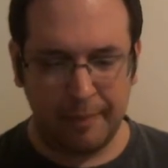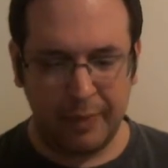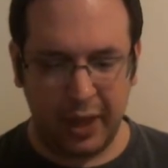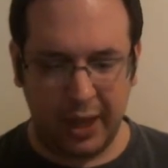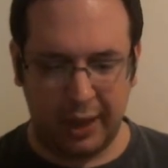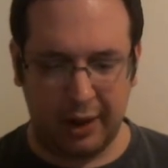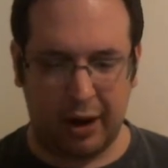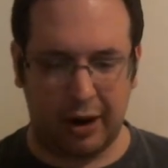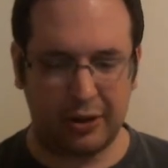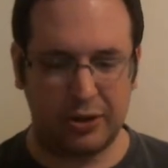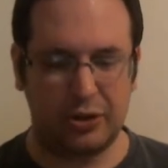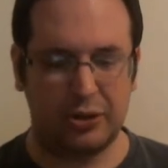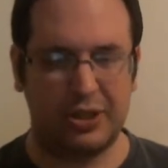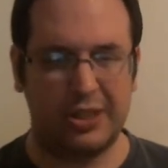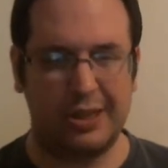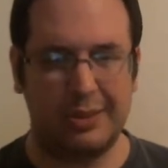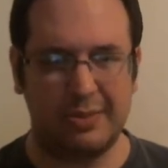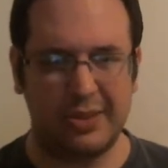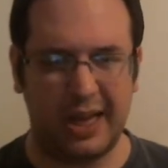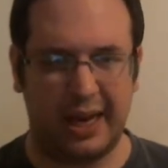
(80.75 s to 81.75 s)
It also
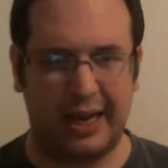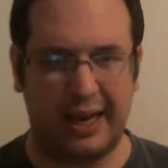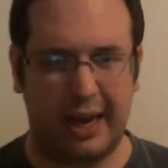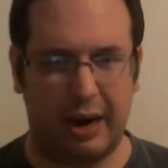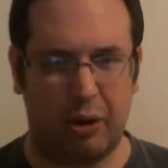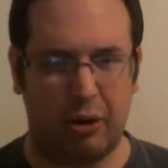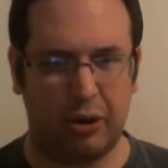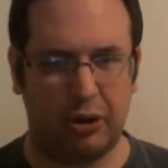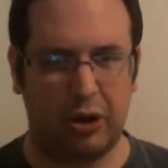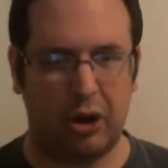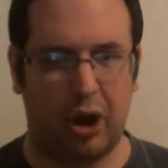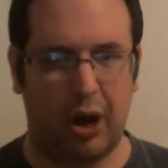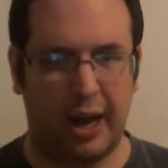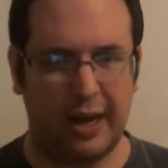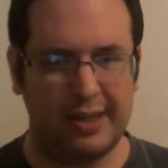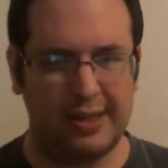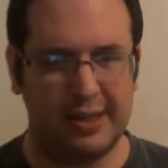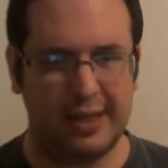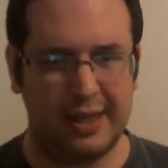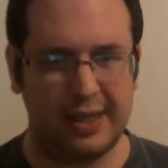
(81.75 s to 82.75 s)
seems like Harold
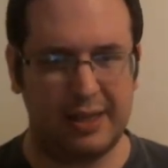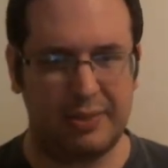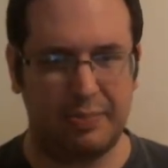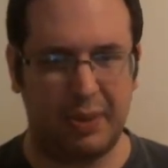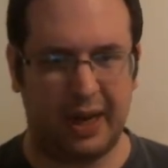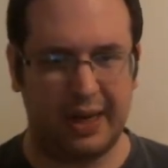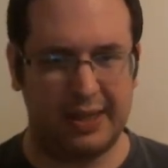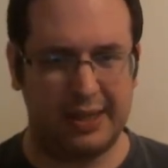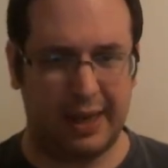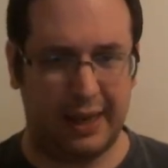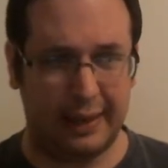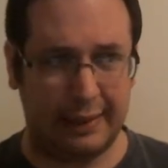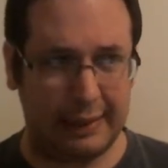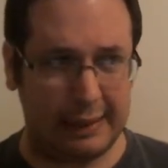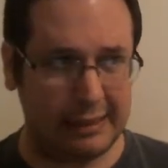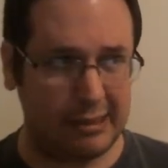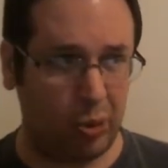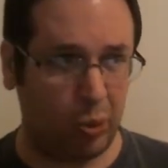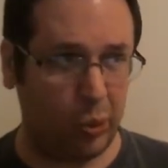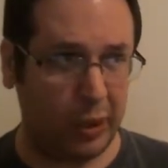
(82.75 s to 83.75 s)
caused this, but uh, it
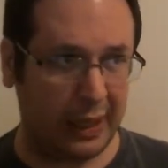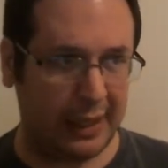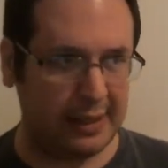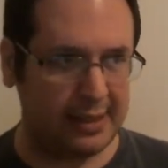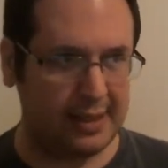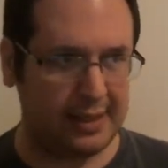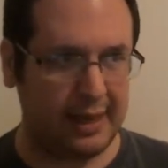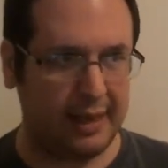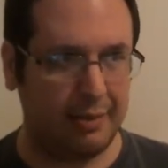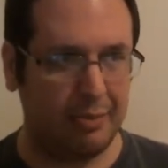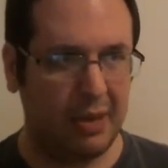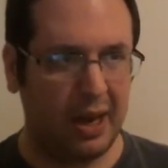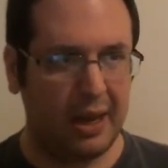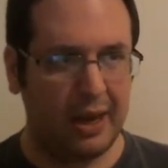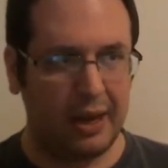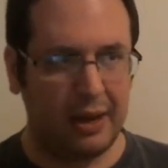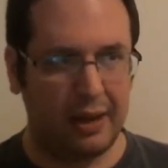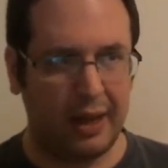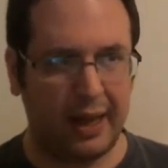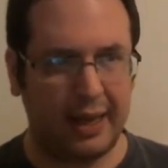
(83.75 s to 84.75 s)
doesn't really seem
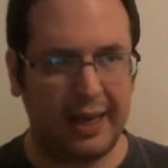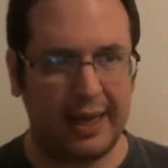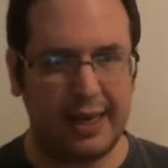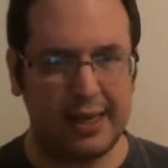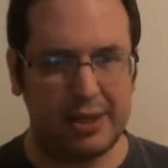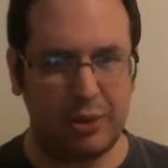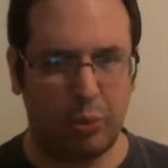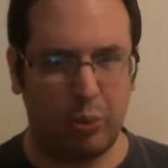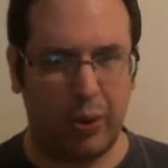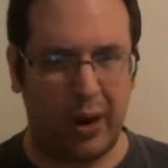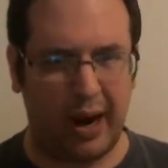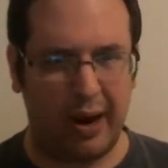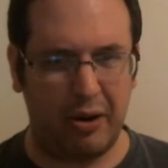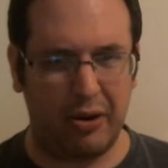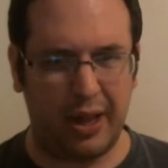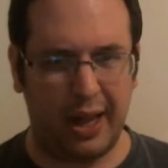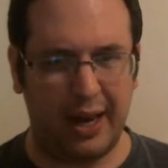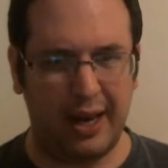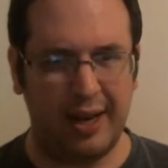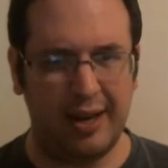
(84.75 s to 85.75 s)
like he's aware
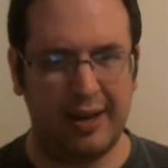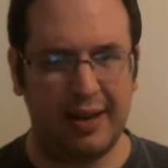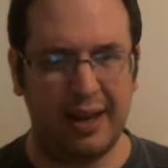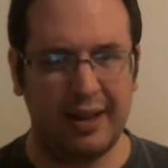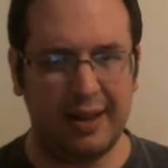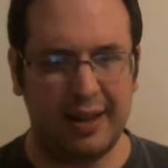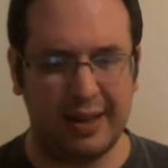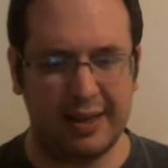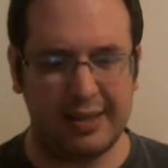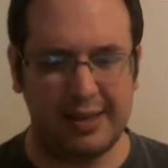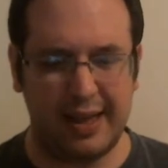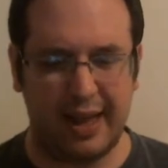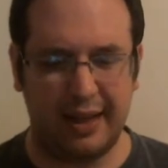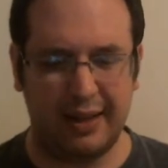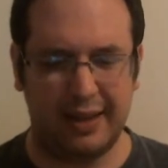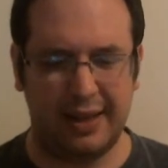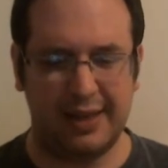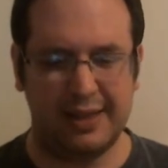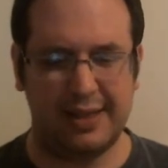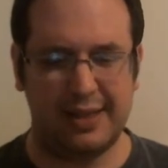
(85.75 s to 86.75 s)
that he did this, at
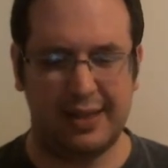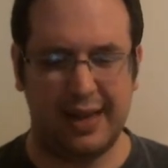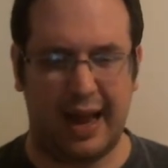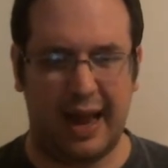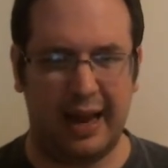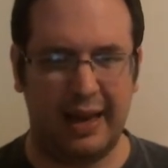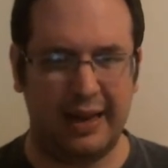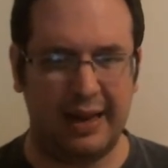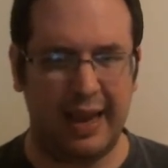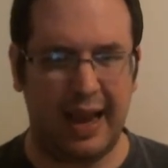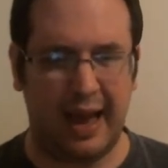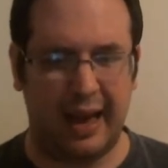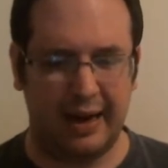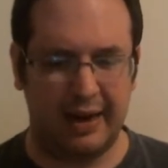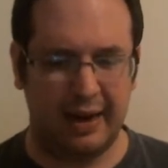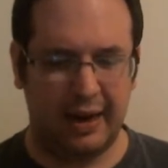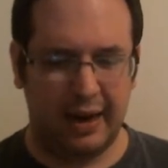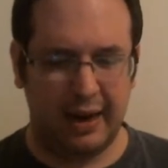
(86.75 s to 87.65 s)
least not yet.